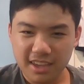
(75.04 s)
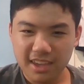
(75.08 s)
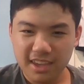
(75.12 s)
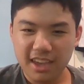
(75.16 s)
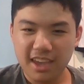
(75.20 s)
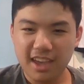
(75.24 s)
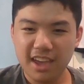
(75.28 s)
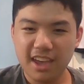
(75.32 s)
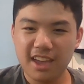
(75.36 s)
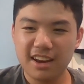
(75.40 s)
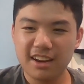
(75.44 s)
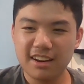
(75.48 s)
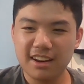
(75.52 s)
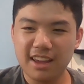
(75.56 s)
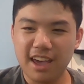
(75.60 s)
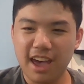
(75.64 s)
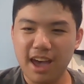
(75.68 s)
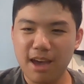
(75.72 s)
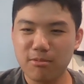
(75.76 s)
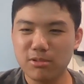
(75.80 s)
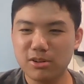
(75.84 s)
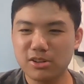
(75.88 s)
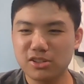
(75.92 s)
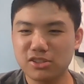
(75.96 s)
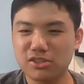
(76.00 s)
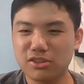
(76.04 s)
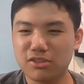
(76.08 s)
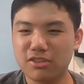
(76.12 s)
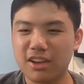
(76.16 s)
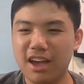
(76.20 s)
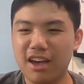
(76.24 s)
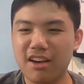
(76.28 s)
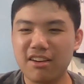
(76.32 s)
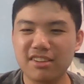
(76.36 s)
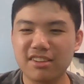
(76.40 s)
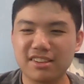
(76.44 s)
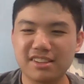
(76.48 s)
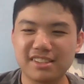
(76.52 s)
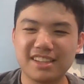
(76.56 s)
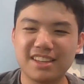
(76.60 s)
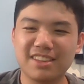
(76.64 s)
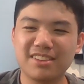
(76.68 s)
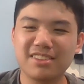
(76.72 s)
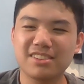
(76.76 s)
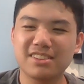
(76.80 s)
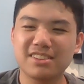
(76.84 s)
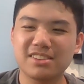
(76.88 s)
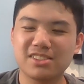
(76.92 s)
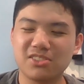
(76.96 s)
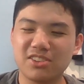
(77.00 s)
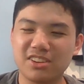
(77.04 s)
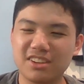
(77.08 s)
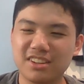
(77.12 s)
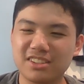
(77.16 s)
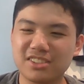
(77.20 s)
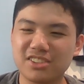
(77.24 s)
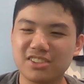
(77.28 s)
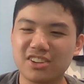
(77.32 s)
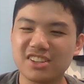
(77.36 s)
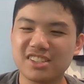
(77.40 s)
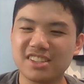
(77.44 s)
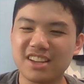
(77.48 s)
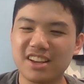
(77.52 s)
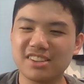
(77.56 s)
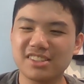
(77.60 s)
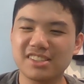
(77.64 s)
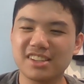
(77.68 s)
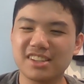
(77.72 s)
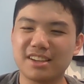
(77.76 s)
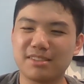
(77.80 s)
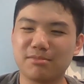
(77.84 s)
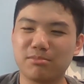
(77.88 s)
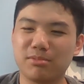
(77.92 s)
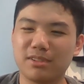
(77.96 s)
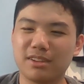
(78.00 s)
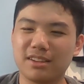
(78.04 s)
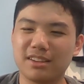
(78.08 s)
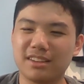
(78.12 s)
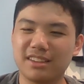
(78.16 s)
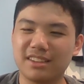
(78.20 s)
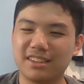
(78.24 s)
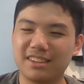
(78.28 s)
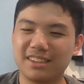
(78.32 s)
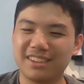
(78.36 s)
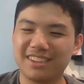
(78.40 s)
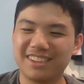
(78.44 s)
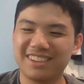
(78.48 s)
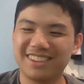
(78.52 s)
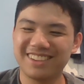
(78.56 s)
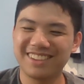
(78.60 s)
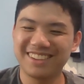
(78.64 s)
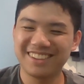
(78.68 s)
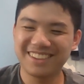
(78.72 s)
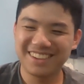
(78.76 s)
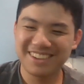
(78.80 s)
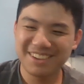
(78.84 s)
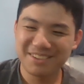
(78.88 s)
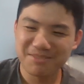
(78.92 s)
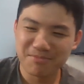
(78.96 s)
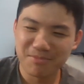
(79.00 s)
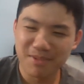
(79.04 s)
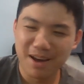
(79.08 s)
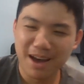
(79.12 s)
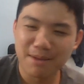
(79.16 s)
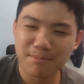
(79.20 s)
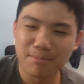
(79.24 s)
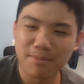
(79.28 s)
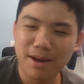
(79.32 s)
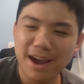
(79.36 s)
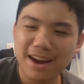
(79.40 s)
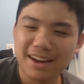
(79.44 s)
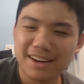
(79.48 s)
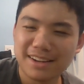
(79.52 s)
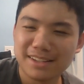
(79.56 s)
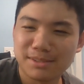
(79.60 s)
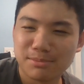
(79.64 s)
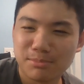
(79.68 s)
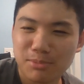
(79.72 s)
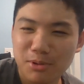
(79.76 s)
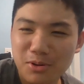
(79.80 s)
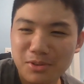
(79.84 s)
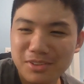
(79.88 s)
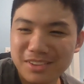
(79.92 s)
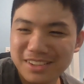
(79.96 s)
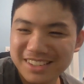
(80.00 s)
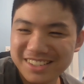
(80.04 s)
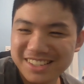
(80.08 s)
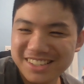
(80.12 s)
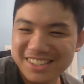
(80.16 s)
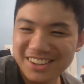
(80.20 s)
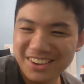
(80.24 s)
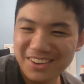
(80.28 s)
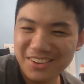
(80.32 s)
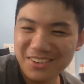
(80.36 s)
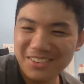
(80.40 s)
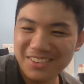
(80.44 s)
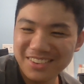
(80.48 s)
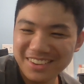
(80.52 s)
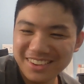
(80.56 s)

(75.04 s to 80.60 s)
and I would show you how a steel string guitar sounds like, but mine is broken, so.